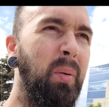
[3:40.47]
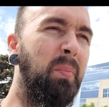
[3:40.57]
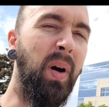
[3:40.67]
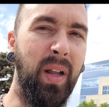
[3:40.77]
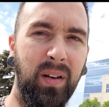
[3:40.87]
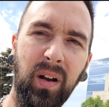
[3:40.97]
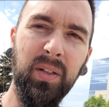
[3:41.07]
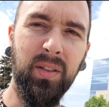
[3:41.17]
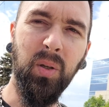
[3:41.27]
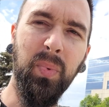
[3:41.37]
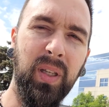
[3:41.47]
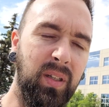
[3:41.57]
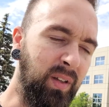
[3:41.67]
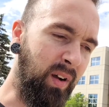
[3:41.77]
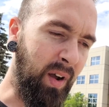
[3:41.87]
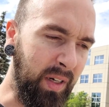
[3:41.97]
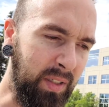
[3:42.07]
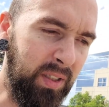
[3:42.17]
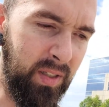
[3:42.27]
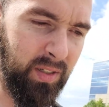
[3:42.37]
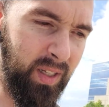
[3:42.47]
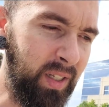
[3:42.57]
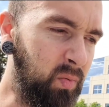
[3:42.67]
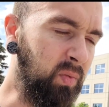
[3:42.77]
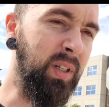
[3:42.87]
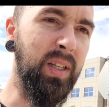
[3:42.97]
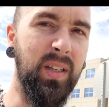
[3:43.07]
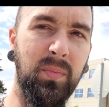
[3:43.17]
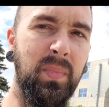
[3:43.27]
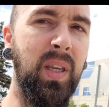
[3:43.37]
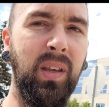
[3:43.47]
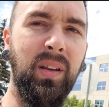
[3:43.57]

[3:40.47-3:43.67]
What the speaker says: but to be honest, it's really me.